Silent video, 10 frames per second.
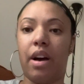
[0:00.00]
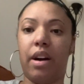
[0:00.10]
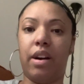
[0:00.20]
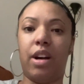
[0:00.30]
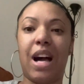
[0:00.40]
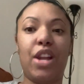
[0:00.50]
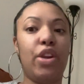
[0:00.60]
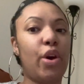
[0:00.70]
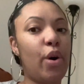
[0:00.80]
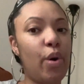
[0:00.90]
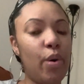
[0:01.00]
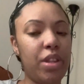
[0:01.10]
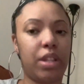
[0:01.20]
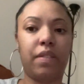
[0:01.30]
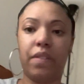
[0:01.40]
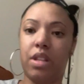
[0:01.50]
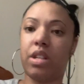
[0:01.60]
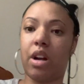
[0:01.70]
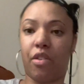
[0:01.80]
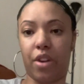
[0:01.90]
I know that the fees
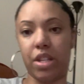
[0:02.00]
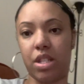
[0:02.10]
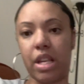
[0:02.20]
are outrageous.